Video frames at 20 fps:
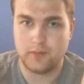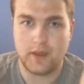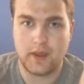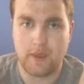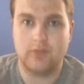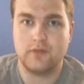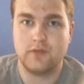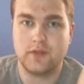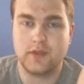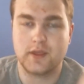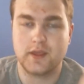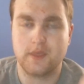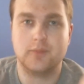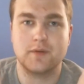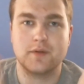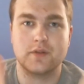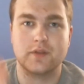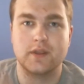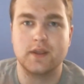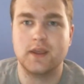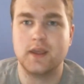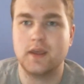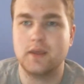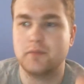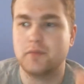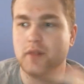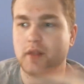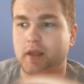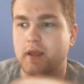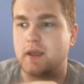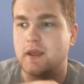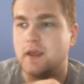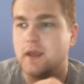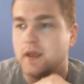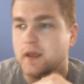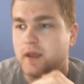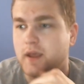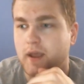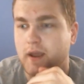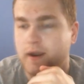Everything about the gameplay
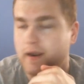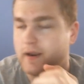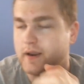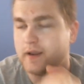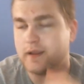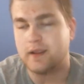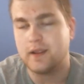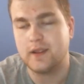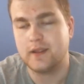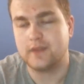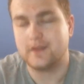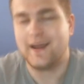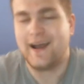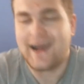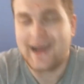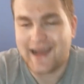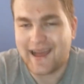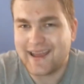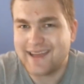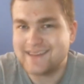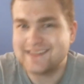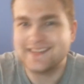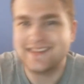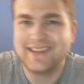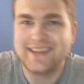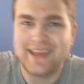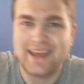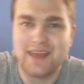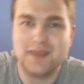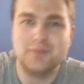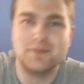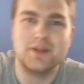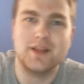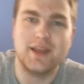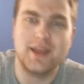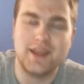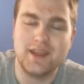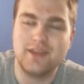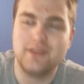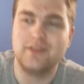and anything tied to the gameplay
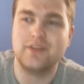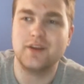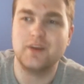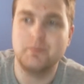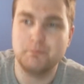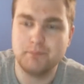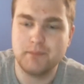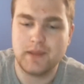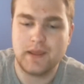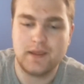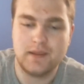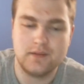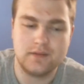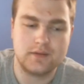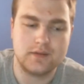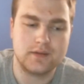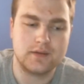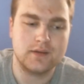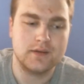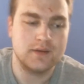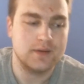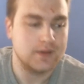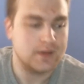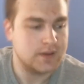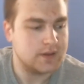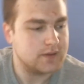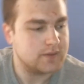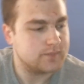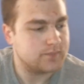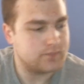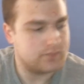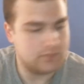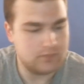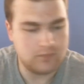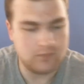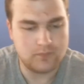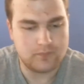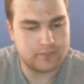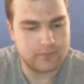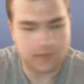is amazing.
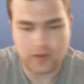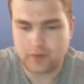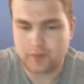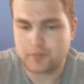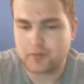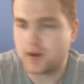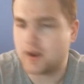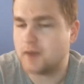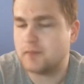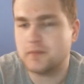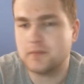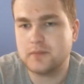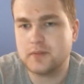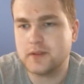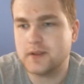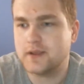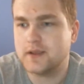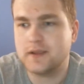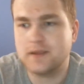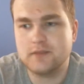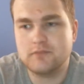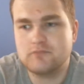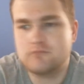It's probably,